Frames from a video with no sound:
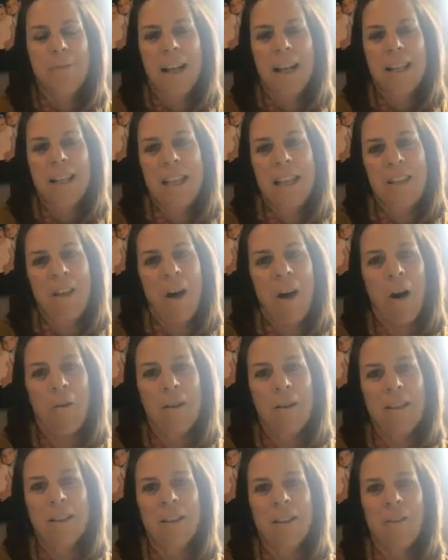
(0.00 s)
when I see you in the
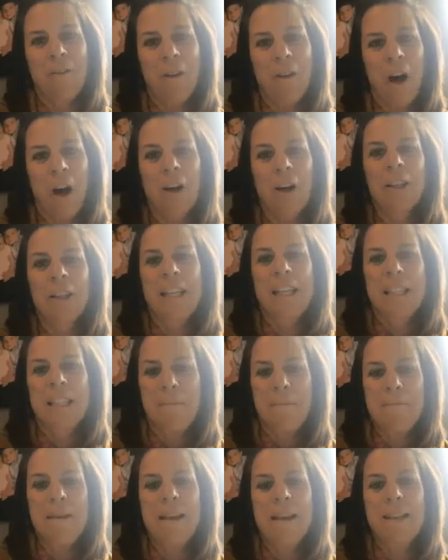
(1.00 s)
hallways in the fall because
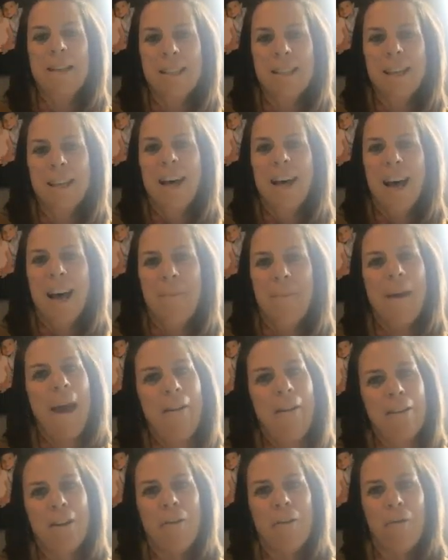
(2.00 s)
I miss um,
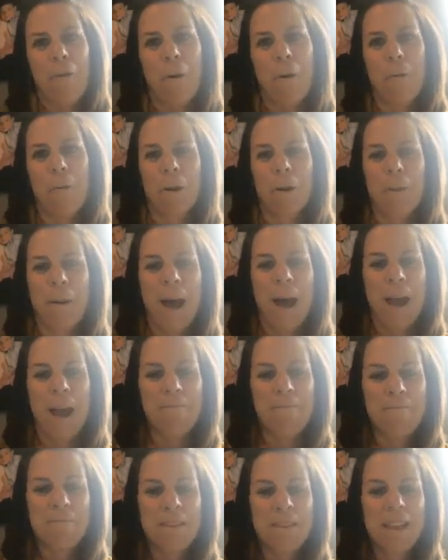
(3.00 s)
having a formal goodbye.
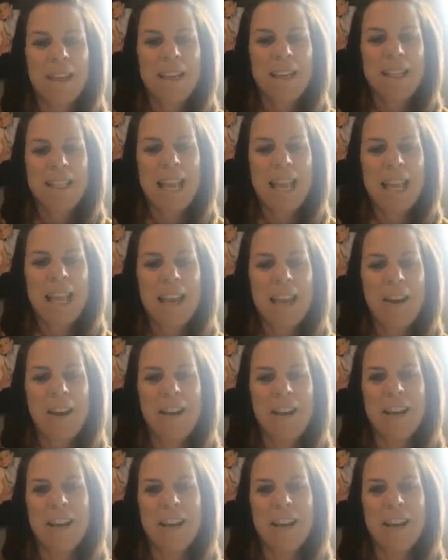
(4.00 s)
Take care,